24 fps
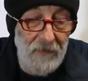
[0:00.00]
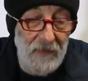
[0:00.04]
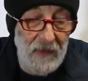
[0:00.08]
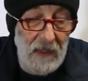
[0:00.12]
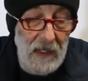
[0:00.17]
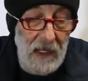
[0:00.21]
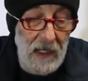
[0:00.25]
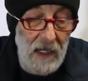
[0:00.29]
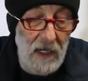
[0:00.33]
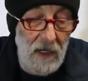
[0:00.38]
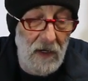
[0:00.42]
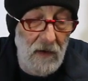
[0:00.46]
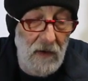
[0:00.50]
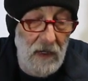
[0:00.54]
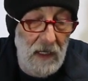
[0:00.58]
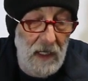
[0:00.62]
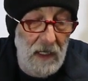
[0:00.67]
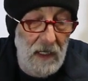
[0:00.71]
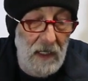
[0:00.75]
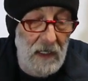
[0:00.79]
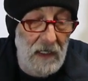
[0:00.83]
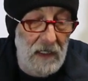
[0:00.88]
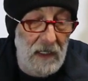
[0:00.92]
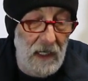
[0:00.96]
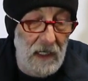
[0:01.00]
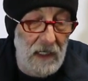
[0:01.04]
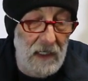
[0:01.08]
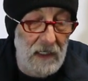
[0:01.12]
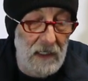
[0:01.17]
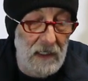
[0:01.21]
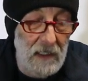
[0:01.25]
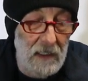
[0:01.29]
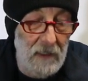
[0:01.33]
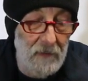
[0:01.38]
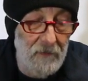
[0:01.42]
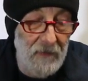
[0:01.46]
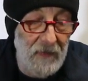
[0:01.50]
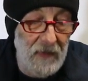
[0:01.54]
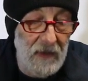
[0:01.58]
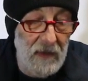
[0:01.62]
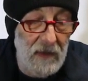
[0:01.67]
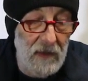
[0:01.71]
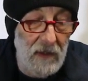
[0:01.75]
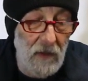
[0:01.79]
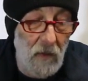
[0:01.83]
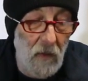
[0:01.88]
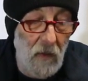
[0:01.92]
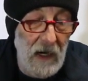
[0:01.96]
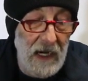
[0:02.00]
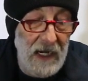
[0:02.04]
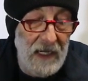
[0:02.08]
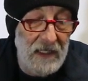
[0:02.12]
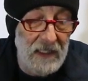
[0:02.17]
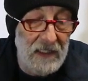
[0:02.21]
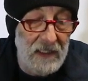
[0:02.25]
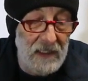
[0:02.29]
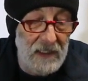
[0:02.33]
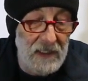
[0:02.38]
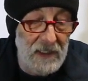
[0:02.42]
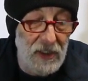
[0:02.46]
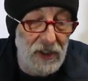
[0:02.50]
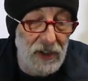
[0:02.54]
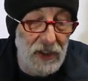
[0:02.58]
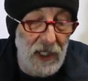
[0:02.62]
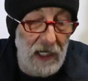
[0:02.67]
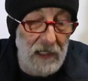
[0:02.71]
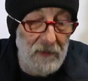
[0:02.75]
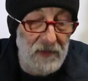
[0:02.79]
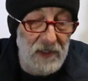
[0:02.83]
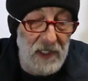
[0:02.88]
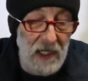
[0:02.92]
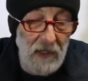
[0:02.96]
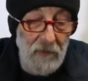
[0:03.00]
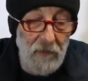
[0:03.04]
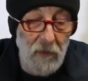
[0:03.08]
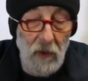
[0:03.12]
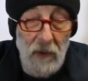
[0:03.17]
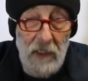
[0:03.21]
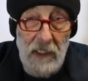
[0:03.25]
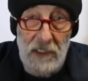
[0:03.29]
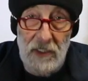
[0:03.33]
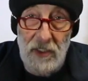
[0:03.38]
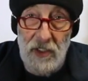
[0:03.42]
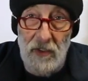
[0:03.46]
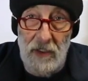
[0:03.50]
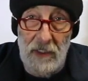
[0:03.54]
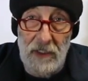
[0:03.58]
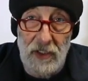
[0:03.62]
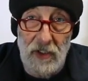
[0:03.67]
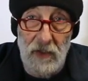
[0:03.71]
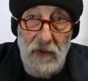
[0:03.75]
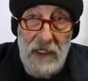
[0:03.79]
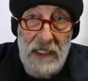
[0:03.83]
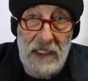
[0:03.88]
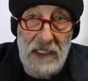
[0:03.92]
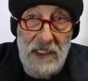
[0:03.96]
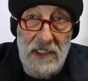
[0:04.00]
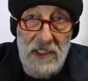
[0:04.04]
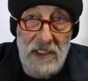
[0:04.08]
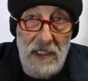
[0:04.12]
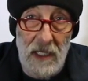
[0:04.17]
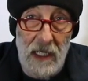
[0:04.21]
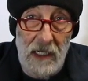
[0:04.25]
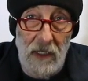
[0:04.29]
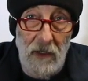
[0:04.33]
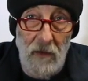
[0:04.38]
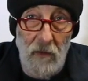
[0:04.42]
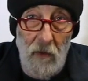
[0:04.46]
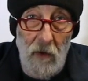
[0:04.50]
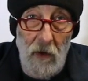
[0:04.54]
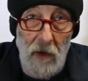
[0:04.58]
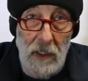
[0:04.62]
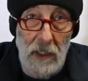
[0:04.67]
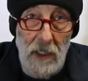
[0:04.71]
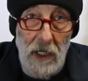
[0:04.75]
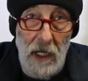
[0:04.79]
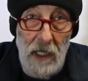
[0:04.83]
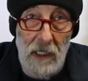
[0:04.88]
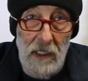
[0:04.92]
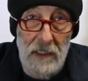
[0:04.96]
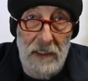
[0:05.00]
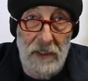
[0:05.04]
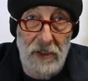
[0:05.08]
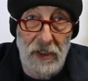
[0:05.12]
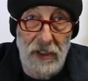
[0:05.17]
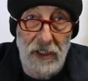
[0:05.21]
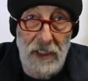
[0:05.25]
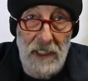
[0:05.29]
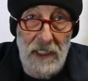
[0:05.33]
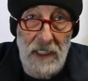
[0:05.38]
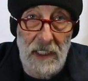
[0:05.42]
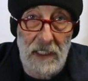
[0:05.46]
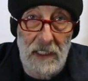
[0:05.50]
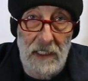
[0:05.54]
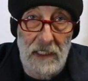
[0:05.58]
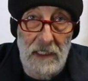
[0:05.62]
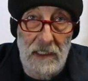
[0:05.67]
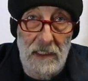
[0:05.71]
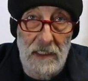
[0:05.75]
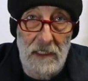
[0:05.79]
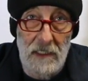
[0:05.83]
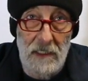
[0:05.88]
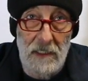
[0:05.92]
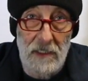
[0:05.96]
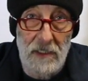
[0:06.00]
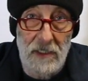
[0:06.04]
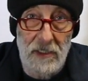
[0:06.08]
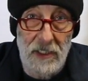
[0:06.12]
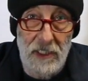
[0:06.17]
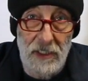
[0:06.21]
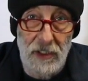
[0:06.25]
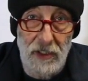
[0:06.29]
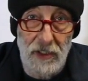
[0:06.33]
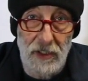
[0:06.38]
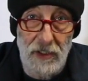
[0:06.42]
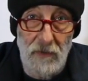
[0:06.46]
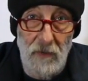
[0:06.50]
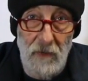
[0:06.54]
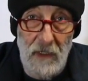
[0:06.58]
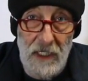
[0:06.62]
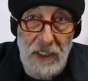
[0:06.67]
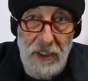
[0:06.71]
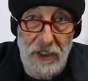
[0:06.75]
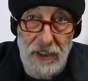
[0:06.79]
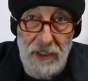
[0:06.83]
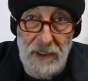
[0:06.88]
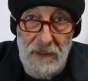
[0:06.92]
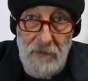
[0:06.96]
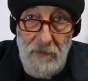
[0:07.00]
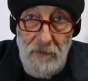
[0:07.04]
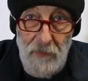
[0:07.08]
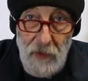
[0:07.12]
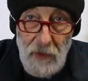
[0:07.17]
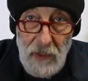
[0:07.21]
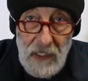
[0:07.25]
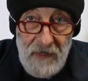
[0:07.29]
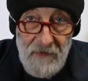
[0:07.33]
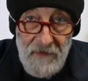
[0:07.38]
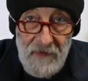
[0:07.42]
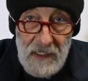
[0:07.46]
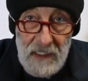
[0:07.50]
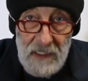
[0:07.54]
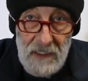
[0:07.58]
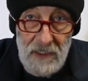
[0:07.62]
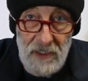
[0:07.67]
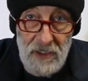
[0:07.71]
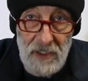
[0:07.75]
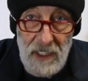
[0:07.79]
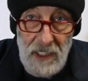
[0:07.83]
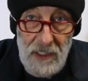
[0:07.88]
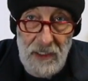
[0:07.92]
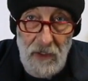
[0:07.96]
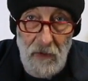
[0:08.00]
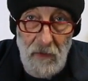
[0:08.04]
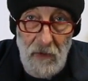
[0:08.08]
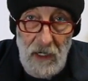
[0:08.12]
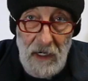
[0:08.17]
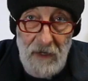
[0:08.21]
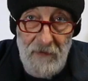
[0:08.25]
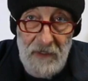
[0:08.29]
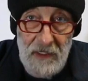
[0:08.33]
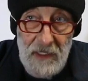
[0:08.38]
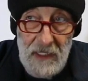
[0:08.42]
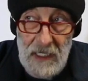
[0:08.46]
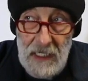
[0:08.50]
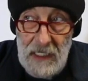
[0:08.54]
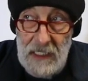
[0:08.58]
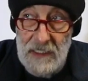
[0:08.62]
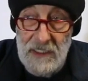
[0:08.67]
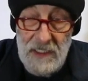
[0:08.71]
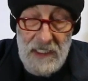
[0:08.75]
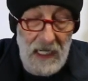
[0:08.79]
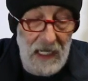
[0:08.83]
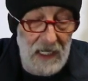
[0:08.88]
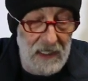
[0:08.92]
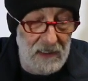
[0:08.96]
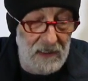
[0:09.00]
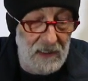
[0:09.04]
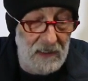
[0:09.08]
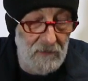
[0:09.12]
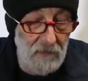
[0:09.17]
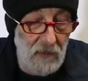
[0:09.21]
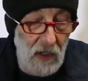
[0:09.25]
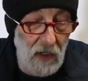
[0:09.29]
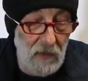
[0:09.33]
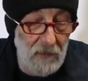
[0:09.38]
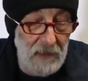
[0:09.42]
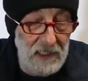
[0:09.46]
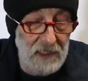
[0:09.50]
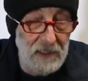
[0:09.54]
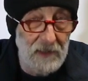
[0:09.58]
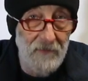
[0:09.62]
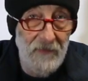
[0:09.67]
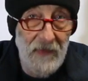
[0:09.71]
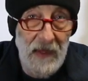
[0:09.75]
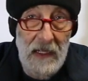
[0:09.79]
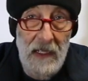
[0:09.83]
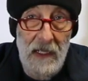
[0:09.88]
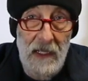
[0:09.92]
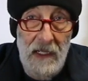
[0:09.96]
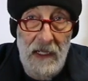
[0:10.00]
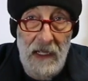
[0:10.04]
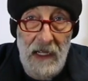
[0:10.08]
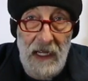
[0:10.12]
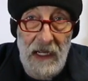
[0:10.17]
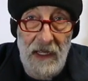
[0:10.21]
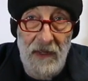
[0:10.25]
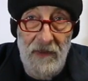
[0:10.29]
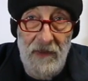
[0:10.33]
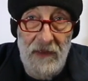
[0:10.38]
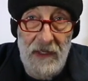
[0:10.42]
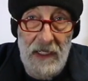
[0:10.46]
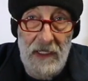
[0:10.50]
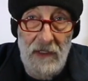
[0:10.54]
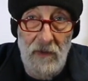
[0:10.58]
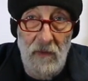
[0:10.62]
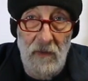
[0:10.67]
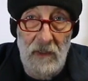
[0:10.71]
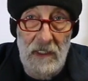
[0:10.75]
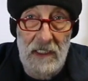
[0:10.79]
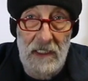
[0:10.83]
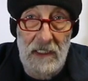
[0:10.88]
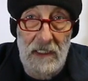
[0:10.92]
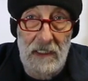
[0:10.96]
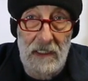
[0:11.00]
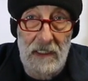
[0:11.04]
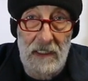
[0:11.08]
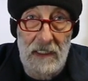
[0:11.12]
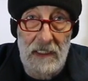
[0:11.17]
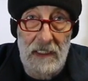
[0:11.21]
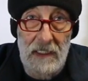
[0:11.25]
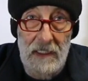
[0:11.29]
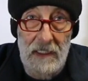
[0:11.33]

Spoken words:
Now, the way that this shapes up, we're going to sort of treat this like a War College situation briefing to tell you where everything is at the moment, and then we'll